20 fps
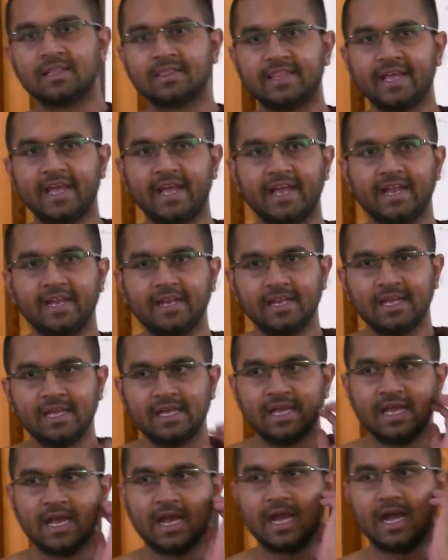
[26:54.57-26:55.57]
Then
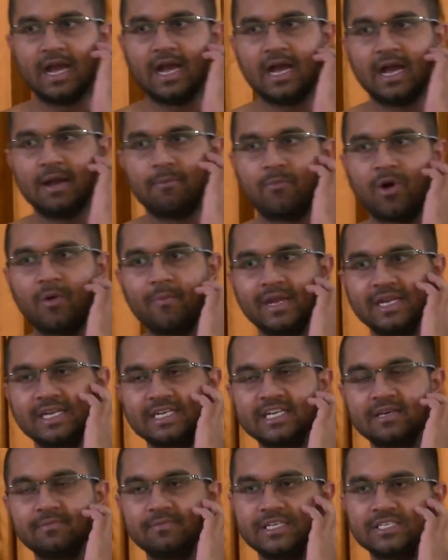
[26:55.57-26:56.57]

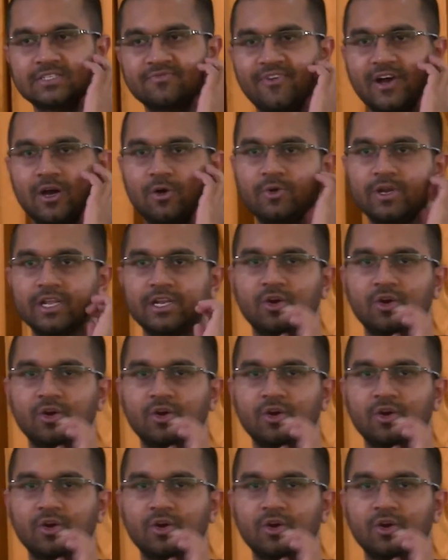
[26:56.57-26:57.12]
momentum is found